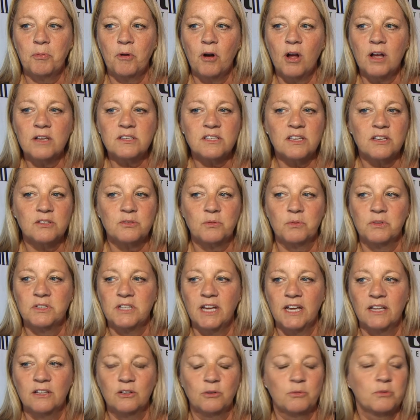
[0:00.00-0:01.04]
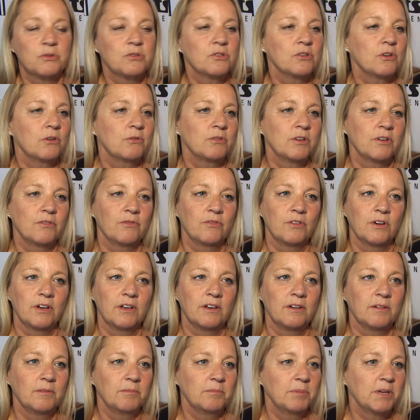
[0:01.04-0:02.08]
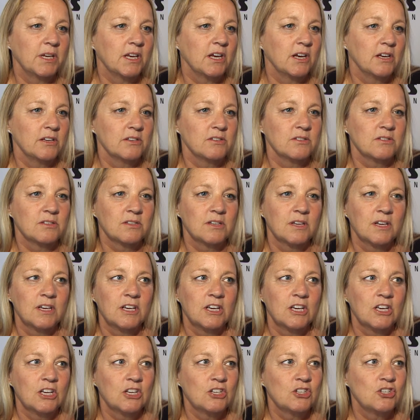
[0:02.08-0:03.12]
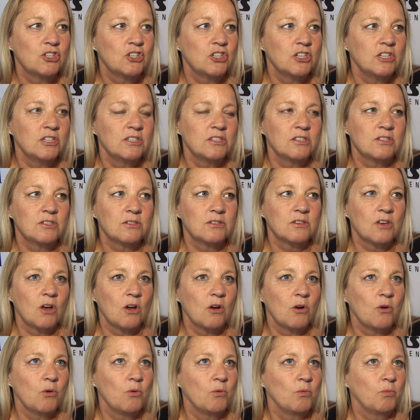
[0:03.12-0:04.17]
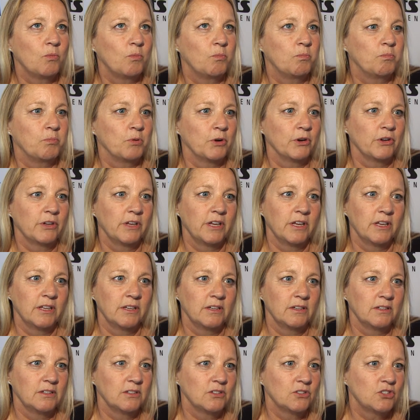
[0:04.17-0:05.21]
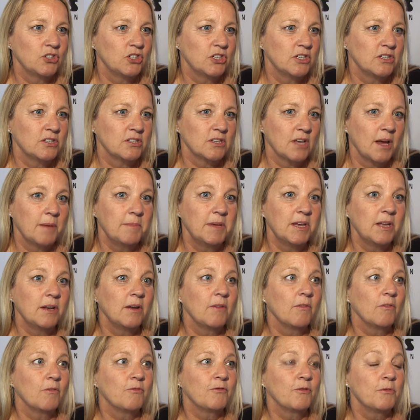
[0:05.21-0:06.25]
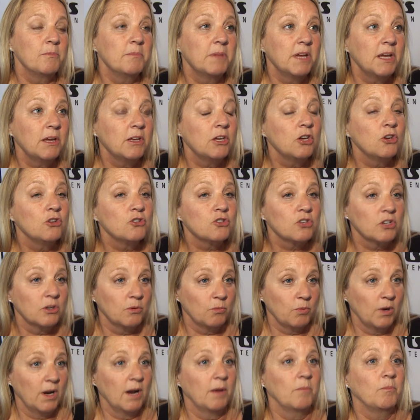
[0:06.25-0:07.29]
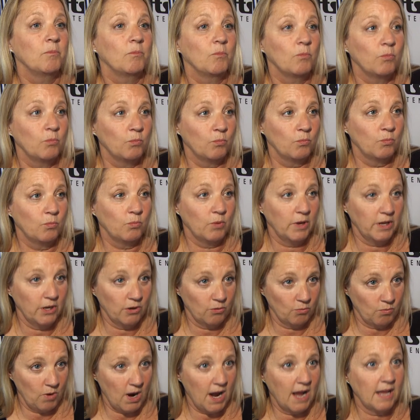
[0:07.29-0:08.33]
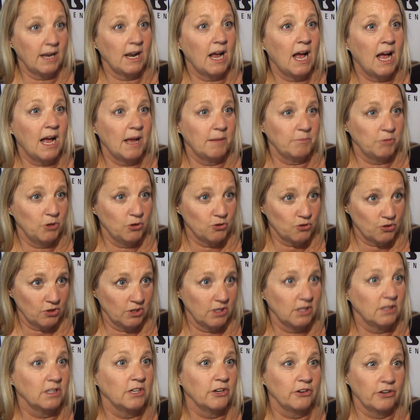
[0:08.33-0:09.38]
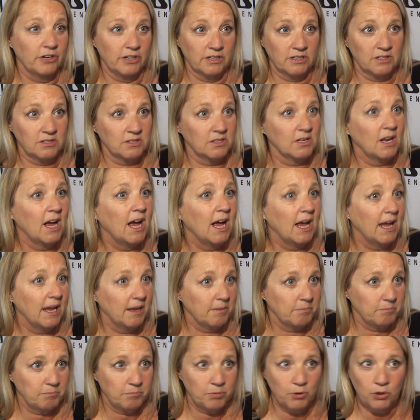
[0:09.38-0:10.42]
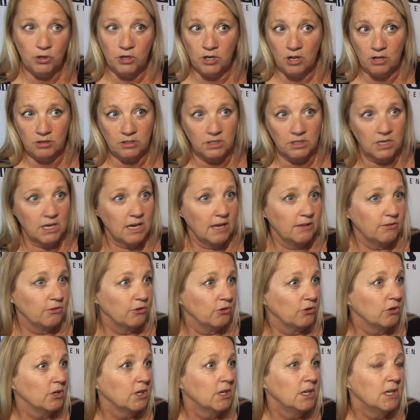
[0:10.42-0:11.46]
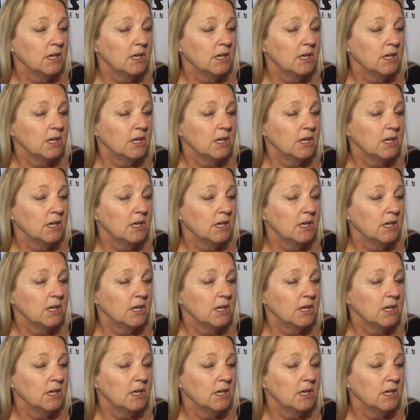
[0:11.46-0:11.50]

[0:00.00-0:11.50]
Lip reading: process with Taylor was so different because she's so brilliant. For me, usually when I'm in a write, I'm usually lyrics. I put it all together.